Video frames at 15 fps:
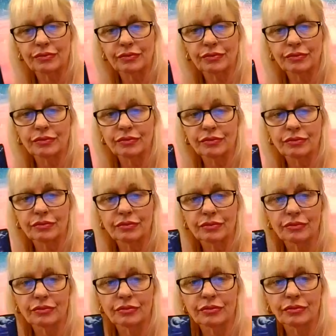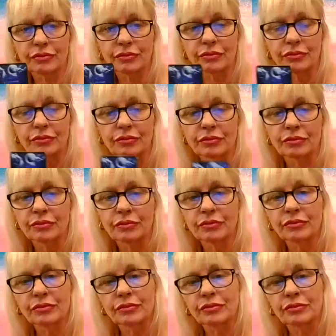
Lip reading: (no one is talking)